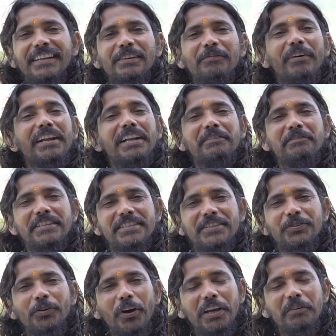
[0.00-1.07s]
My name
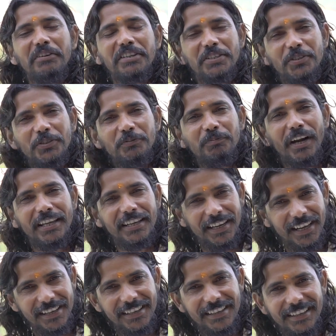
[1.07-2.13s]
is Yogi Vishnu
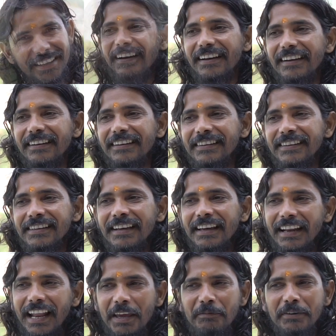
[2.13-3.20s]
Panigrahi.
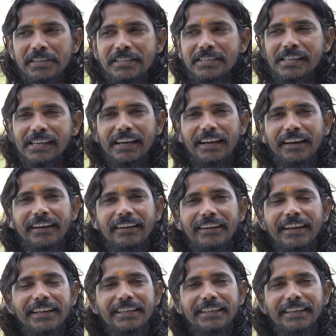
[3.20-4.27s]
Life is
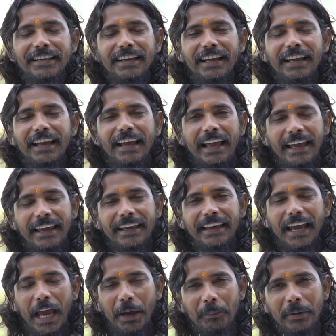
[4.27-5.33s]
really
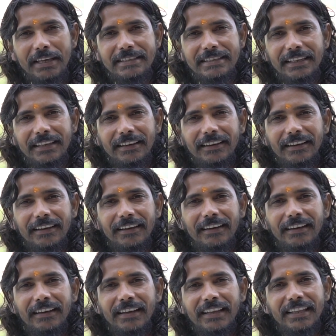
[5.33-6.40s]
amazing
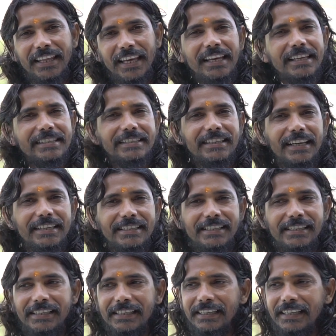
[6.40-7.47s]
things
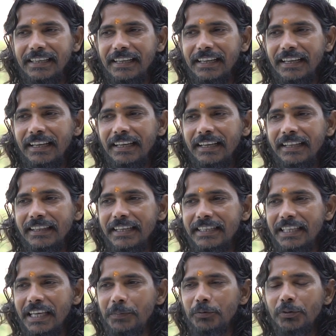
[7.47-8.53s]
that
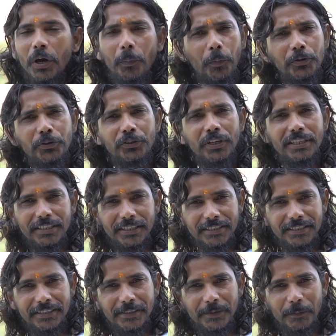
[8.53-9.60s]
give you
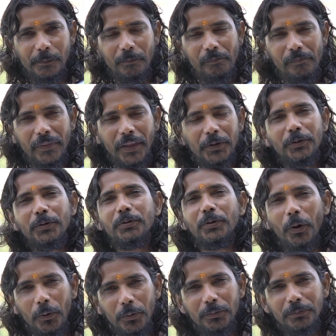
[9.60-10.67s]
opportunities to
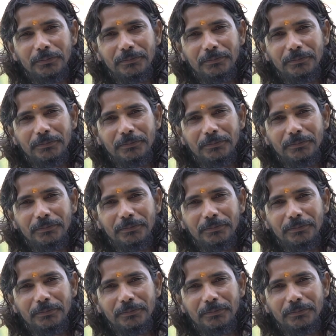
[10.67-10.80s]
grow.